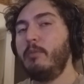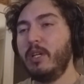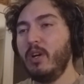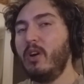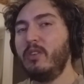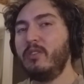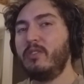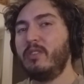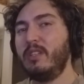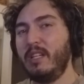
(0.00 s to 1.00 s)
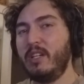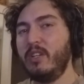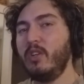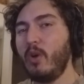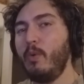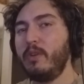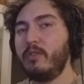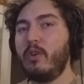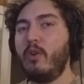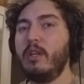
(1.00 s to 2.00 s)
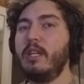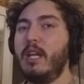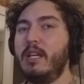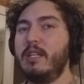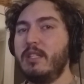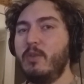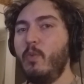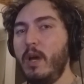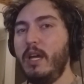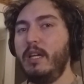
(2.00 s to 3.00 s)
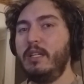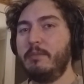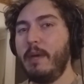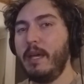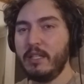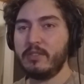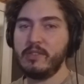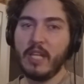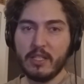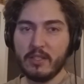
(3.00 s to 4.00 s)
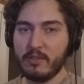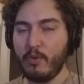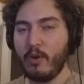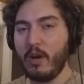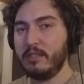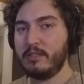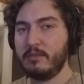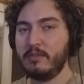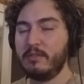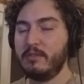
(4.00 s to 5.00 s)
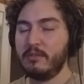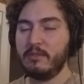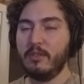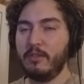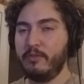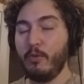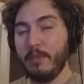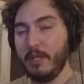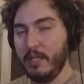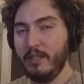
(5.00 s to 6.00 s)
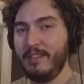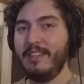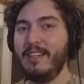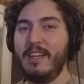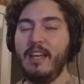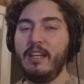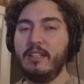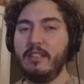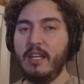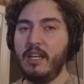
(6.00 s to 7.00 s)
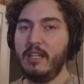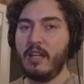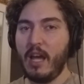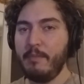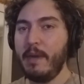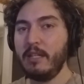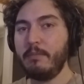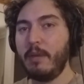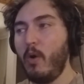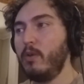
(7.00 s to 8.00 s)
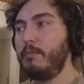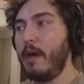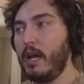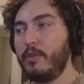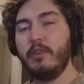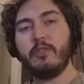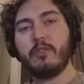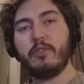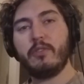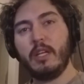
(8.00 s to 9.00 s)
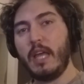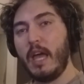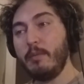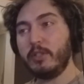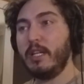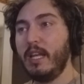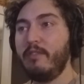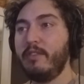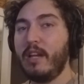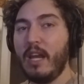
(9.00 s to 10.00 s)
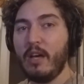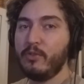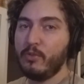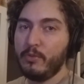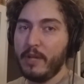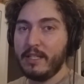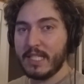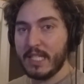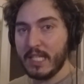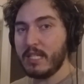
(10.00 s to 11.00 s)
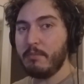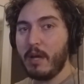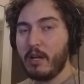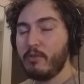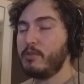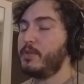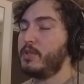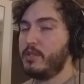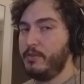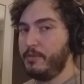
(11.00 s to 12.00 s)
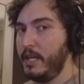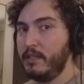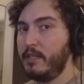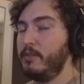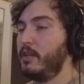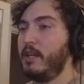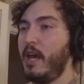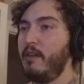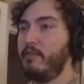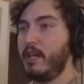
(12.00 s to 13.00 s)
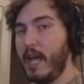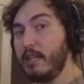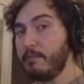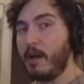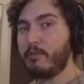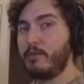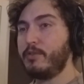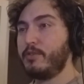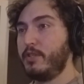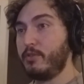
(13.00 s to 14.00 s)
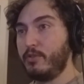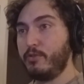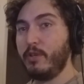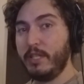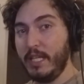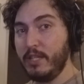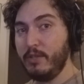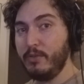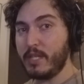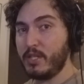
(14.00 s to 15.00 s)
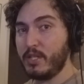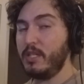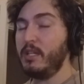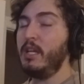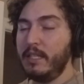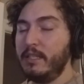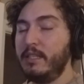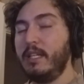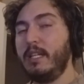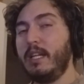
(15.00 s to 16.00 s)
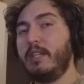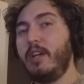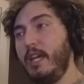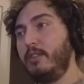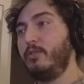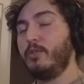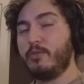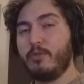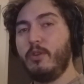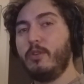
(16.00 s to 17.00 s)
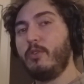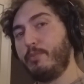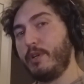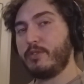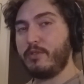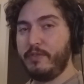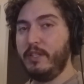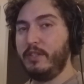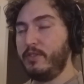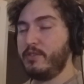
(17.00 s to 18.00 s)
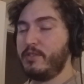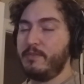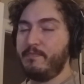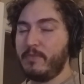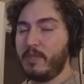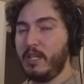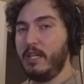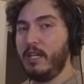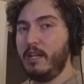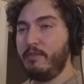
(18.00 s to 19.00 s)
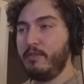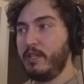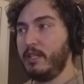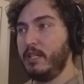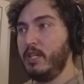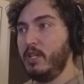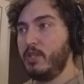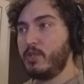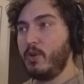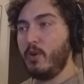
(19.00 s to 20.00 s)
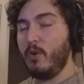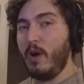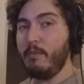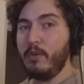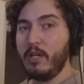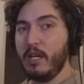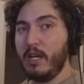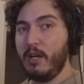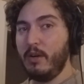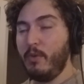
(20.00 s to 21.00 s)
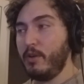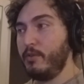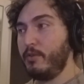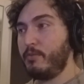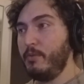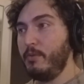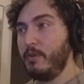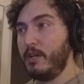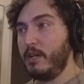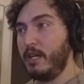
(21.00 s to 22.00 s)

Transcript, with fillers: because they are not always organized in a way that makes sense for us or for me, then I made my own macros, and Ableton 11 allows you to create 16 macros, which is great. Then you can have like 8 macros just controlling the EQ section and another 8 to control compressors, filters, and everything. So I'm gonna walk you through